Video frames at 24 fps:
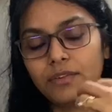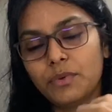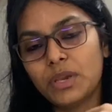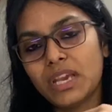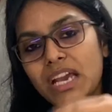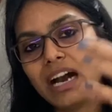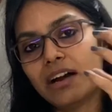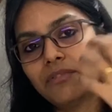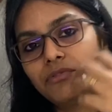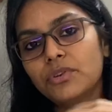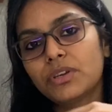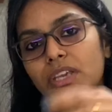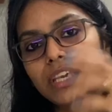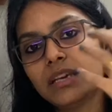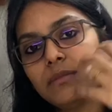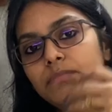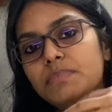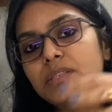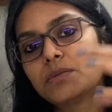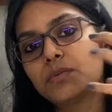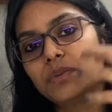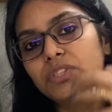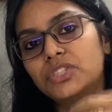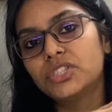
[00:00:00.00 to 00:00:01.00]
we have to keep
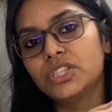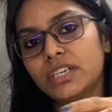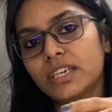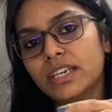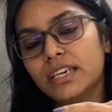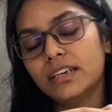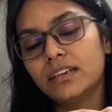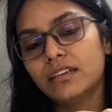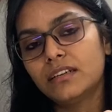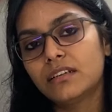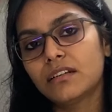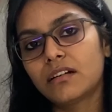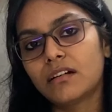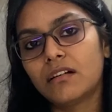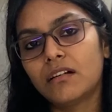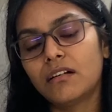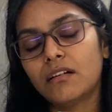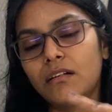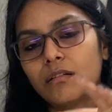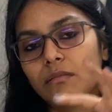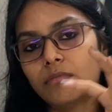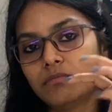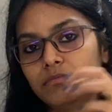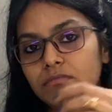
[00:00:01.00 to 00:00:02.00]
switching it
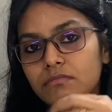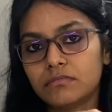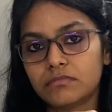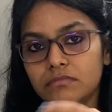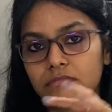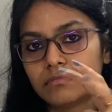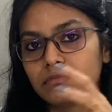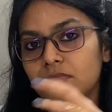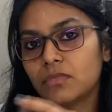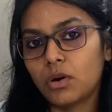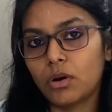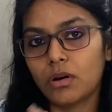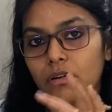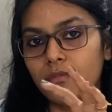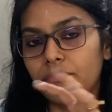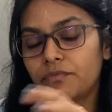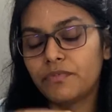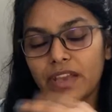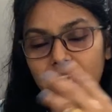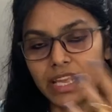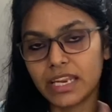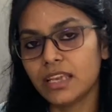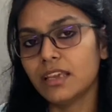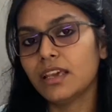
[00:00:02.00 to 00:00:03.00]

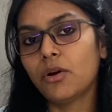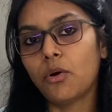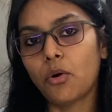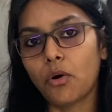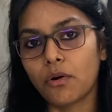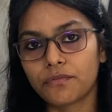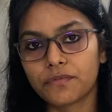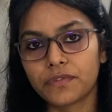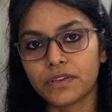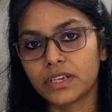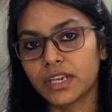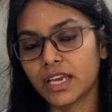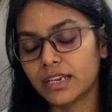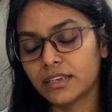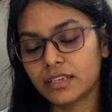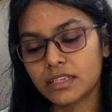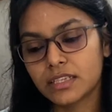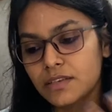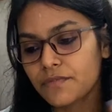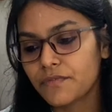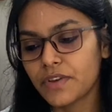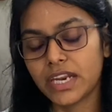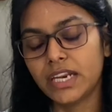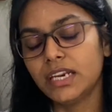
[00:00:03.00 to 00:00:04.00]
very often, and it's
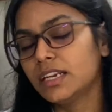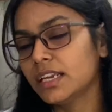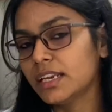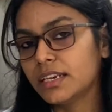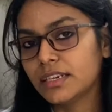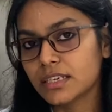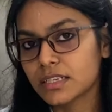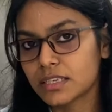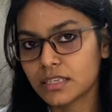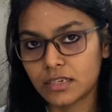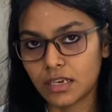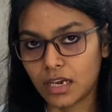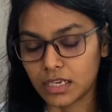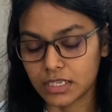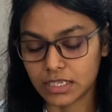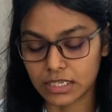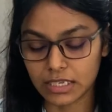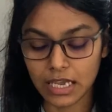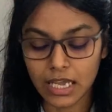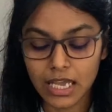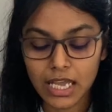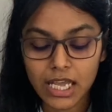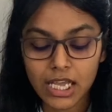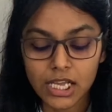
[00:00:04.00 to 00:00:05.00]
a very tedious task.
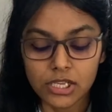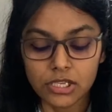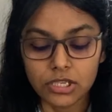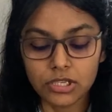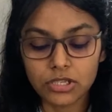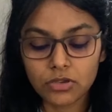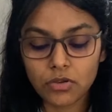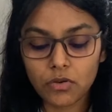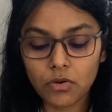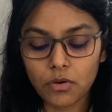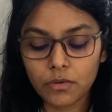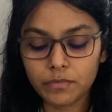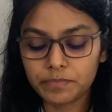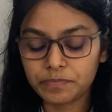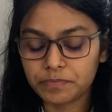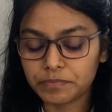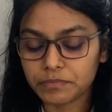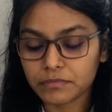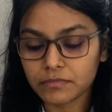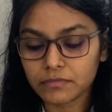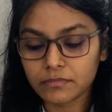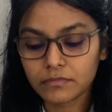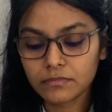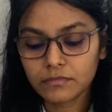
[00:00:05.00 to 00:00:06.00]
So
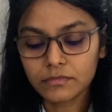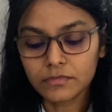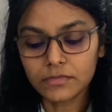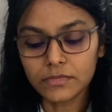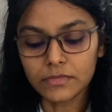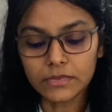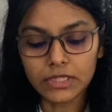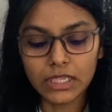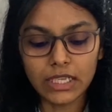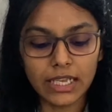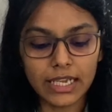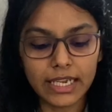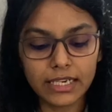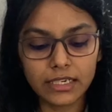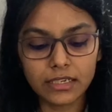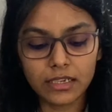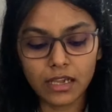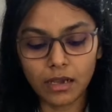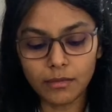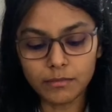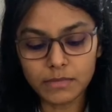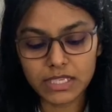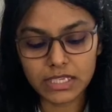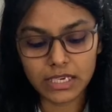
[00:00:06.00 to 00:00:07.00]
it
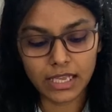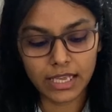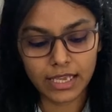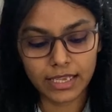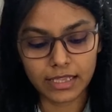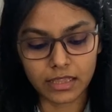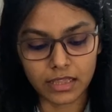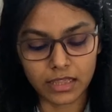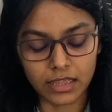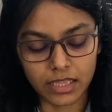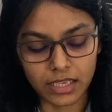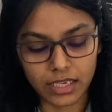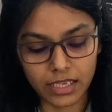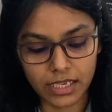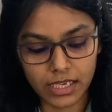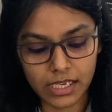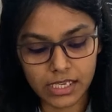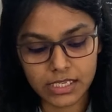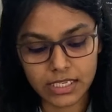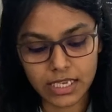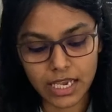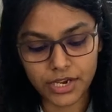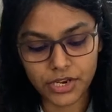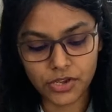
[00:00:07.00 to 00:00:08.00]
comes like
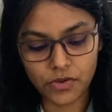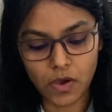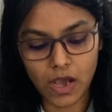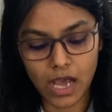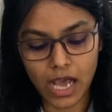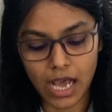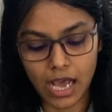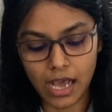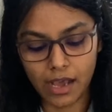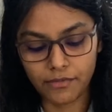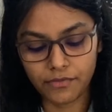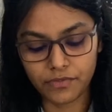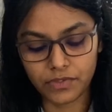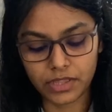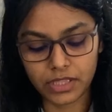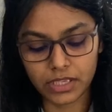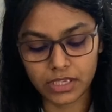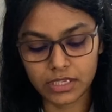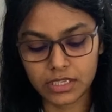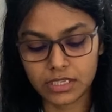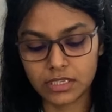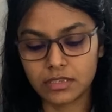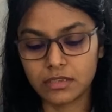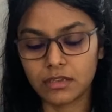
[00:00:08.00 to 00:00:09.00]
this, and you have
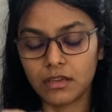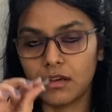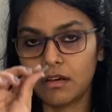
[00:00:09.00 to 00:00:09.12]
this